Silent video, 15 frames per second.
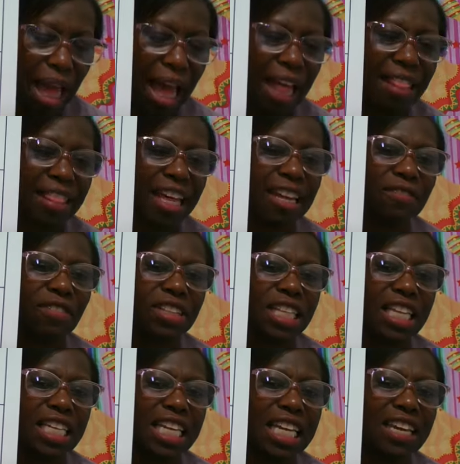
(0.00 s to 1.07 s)
And then for
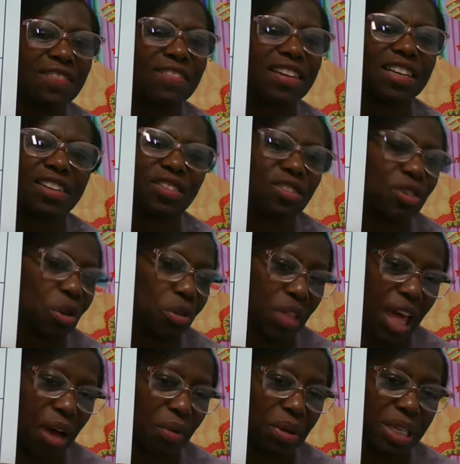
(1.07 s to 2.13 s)
the leaf, you know
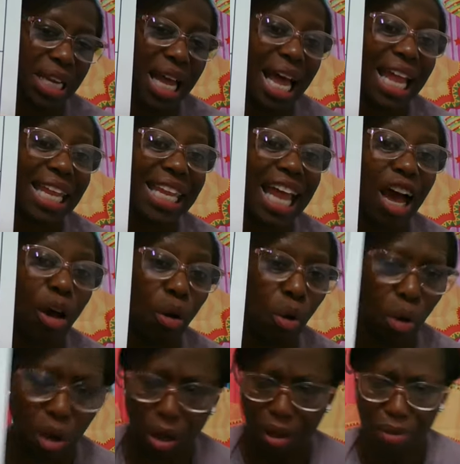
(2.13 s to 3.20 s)
that one, la
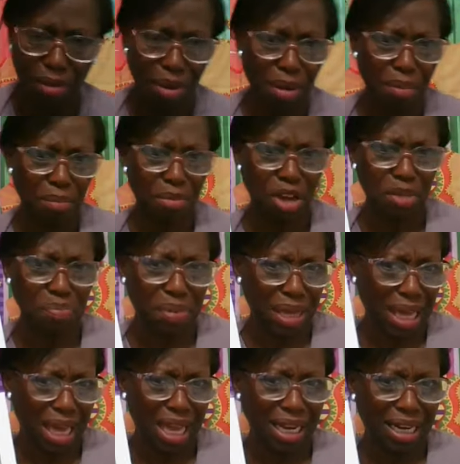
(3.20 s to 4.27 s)
hoja. Muy
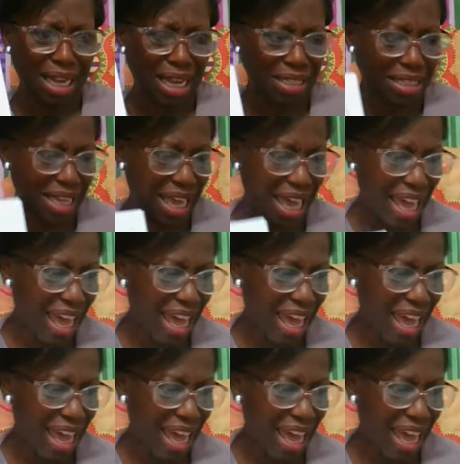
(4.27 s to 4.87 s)
bien, classic,